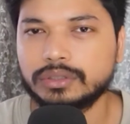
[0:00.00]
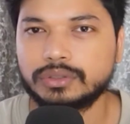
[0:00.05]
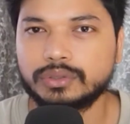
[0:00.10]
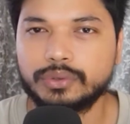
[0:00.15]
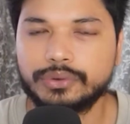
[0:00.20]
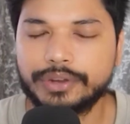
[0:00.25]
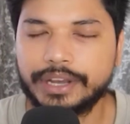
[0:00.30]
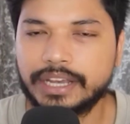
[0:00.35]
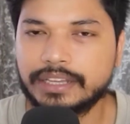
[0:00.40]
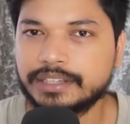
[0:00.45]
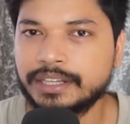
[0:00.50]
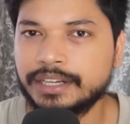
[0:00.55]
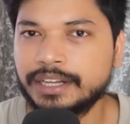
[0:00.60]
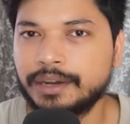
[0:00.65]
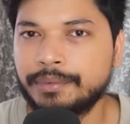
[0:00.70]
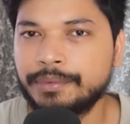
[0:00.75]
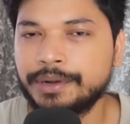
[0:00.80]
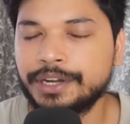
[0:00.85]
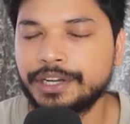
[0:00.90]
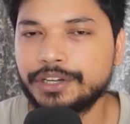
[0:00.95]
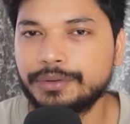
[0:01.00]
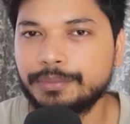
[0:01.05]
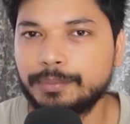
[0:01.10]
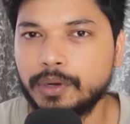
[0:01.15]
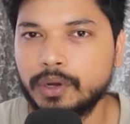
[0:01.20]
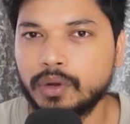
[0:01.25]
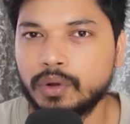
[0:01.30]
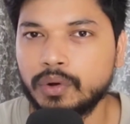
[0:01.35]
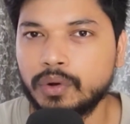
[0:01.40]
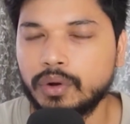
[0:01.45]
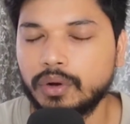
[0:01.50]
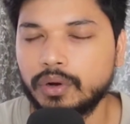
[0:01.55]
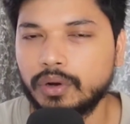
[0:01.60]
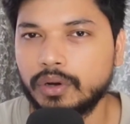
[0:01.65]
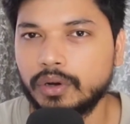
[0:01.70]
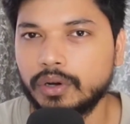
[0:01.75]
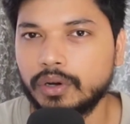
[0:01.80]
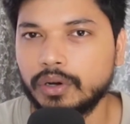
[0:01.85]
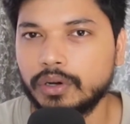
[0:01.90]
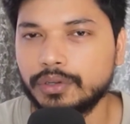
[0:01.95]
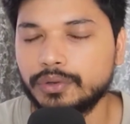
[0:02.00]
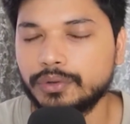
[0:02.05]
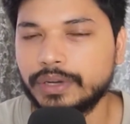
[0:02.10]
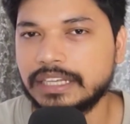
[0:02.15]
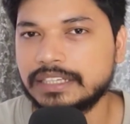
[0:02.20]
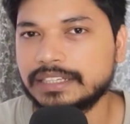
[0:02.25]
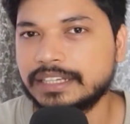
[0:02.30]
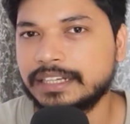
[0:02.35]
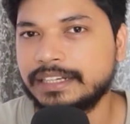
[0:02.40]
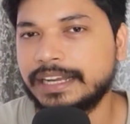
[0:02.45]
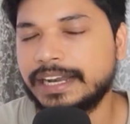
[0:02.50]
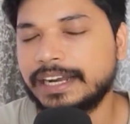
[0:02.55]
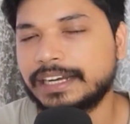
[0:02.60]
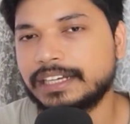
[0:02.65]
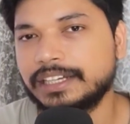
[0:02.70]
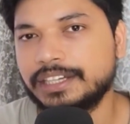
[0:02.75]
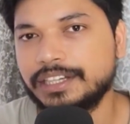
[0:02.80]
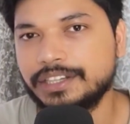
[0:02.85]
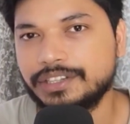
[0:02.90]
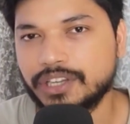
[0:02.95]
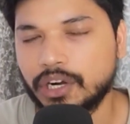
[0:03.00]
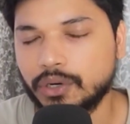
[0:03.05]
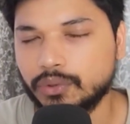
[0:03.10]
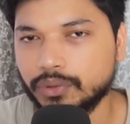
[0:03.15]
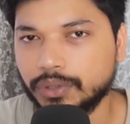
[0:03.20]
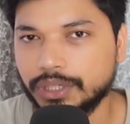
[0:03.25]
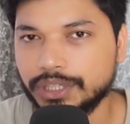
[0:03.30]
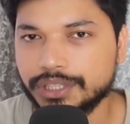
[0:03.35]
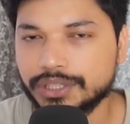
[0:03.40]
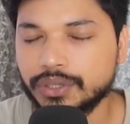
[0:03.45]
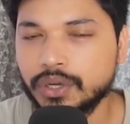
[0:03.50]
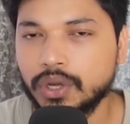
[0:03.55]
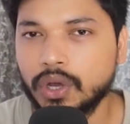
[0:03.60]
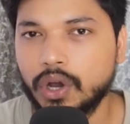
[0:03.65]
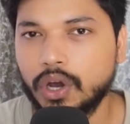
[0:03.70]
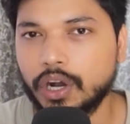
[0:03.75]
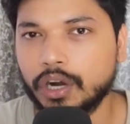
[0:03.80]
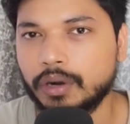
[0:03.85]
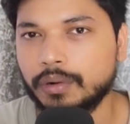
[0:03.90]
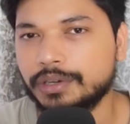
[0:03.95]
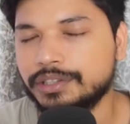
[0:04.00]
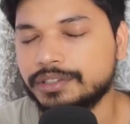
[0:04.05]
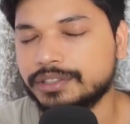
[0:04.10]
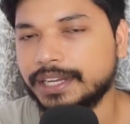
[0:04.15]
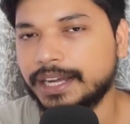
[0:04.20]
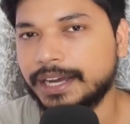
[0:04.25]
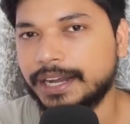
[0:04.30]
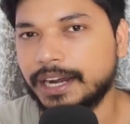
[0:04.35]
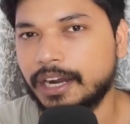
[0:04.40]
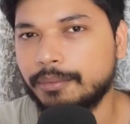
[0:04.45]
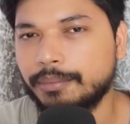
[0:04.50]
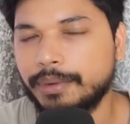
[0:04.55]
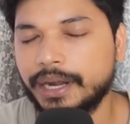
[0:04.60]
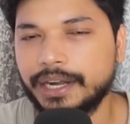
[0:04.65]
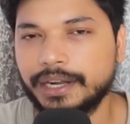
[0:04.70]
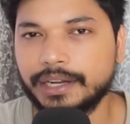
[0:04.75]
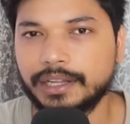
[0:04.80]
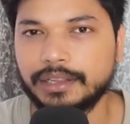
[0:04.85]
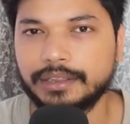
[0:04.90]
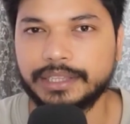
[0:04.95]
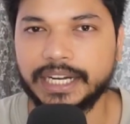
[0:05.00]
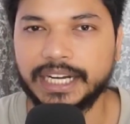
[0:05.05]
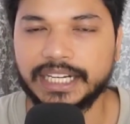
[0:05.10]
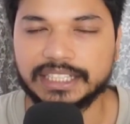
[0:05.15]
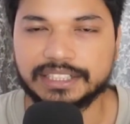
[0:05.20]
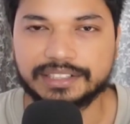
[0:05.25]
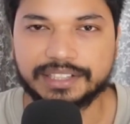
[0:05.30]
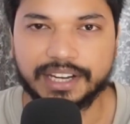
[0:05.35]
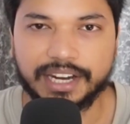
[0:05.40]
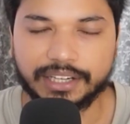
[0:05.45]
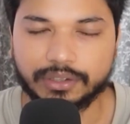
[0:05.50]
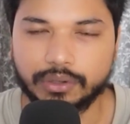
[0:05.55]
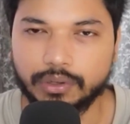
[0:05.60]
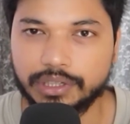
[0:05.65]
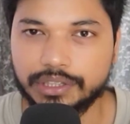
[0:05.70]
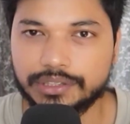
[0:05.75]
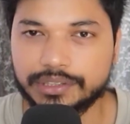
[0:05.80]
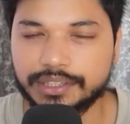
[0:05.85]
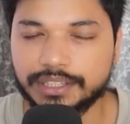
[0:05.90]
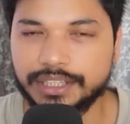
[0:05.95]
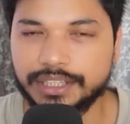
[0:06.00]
So you guys can comment it below or you guys can directly reach out to us on our Instagram handle that is electronics